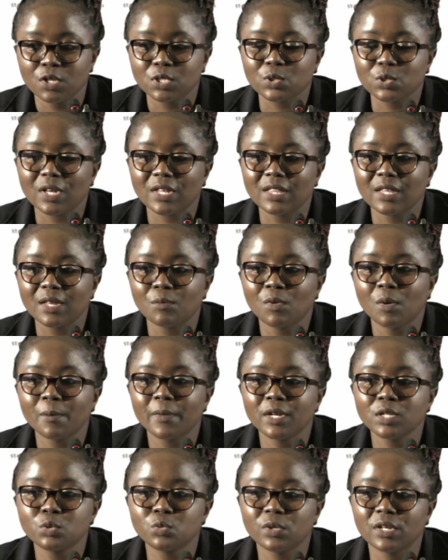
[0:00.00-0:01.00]
So at the
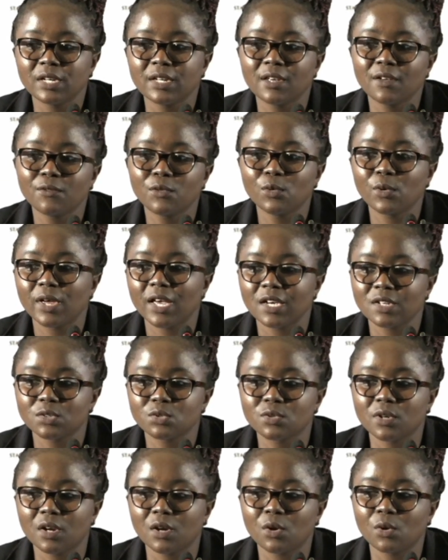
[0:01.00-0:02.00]
moment, we'll give you
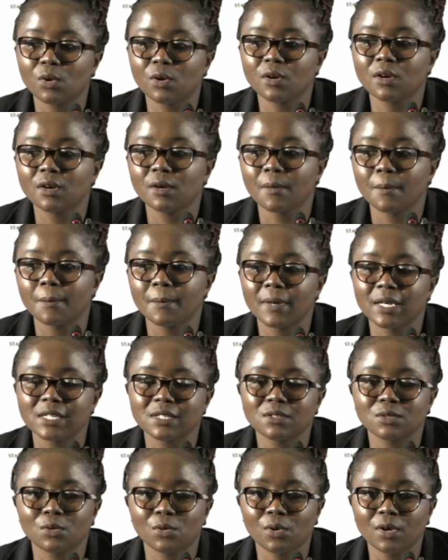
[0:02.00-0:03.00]
extra loan
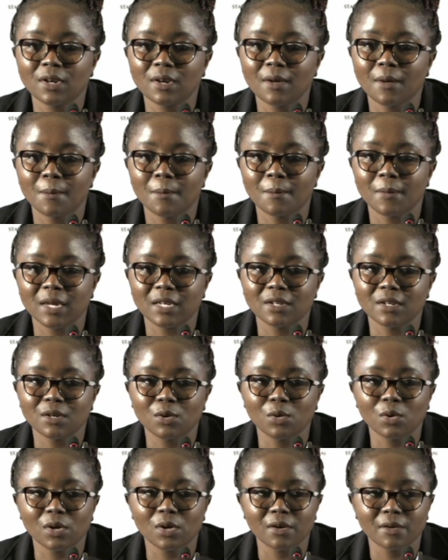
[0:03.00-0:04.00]
based on
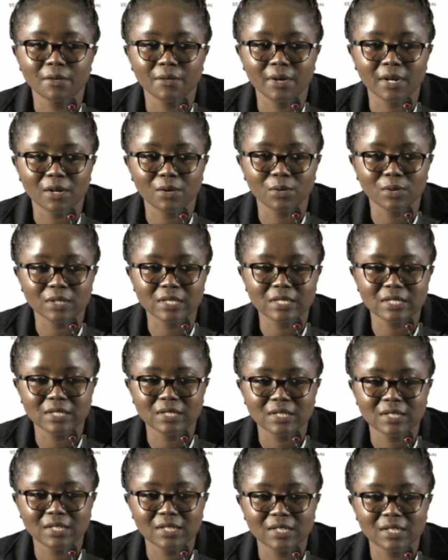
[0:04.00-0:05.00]
medical records.
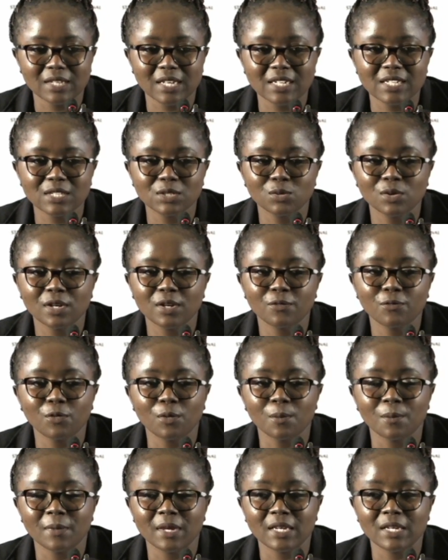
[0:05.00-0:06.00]
That is only
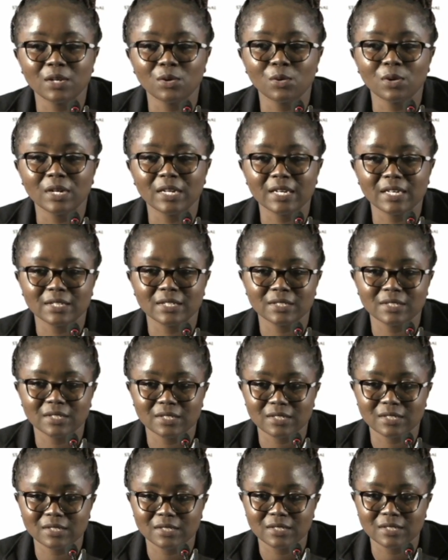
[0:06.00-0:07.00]
for medical
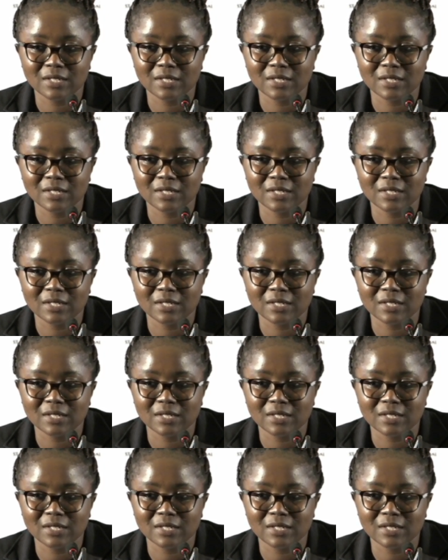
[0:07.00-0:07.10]
cases.